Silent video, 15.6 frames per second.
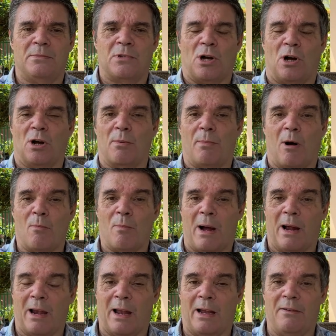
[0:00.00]
talk about
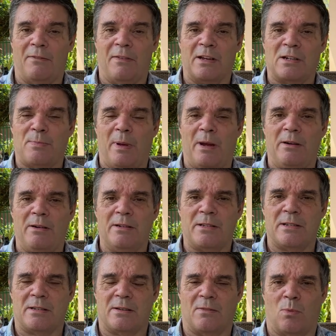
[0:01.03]
my life
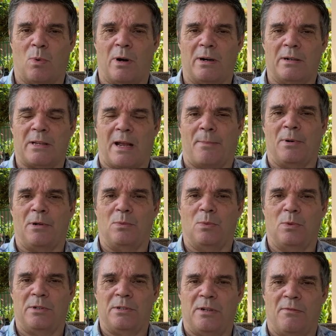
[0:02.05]
experiences of what's happened
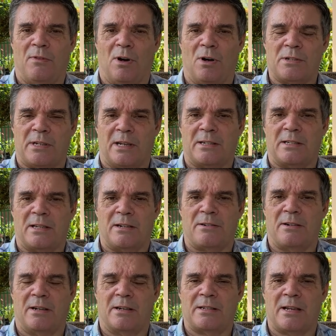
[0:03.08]
with the divorce,
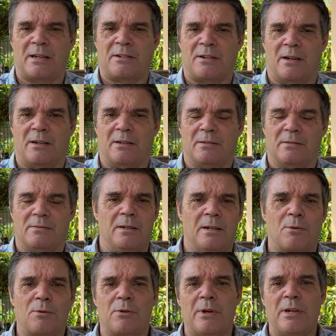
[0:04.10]
etc., etc.
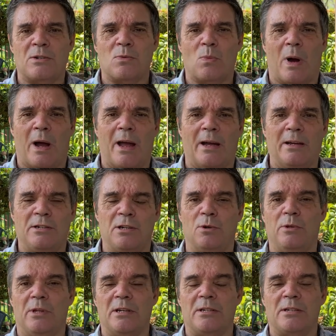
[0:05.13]
Now, the reason why I
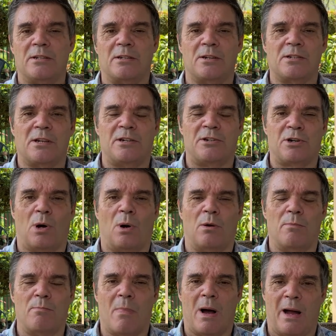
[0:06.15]
do this is because I've
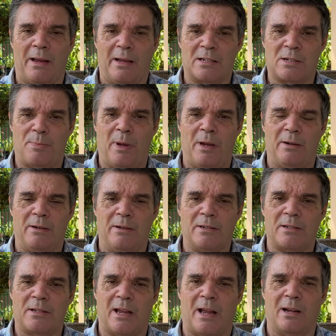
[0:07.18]
drawn my
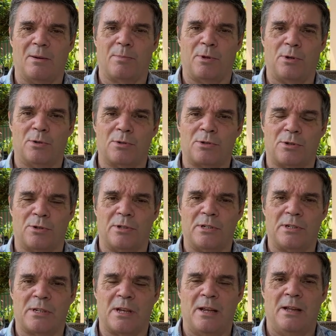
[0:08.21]
experience to help those
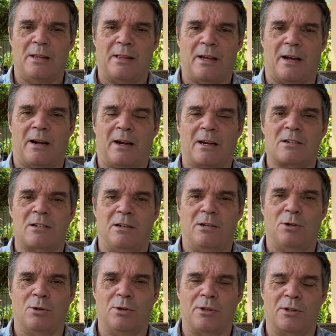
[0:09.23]
others that are actually
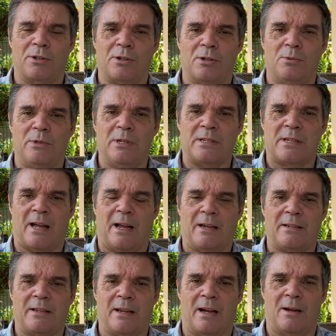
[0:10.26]
going through this
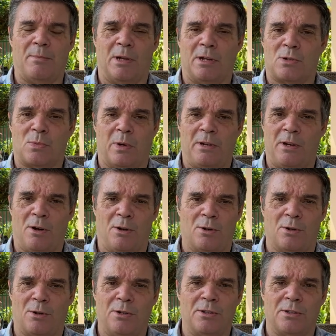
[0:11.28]
hard time. Because when you're
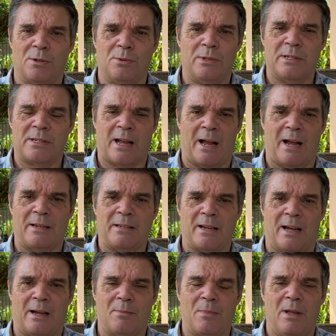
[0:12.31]
going through this hard
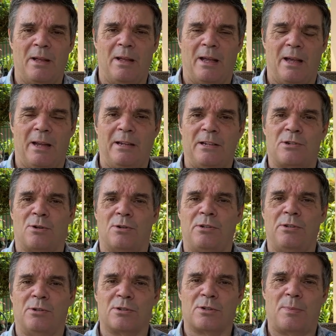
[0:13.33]
time, and it's
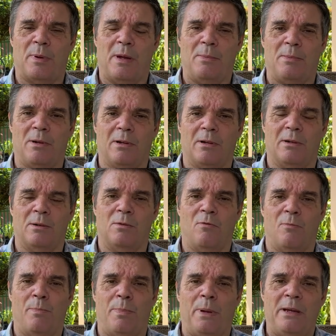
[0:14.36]
only those people
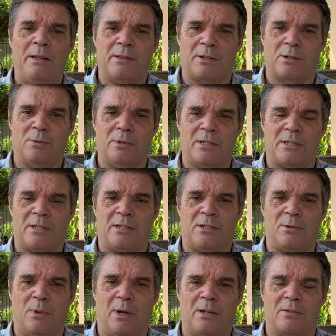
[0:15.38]
who've been through this
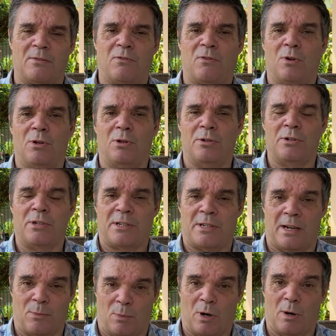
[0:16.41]
situation fully
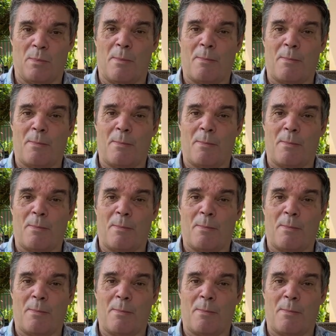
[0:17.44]
understand what I'm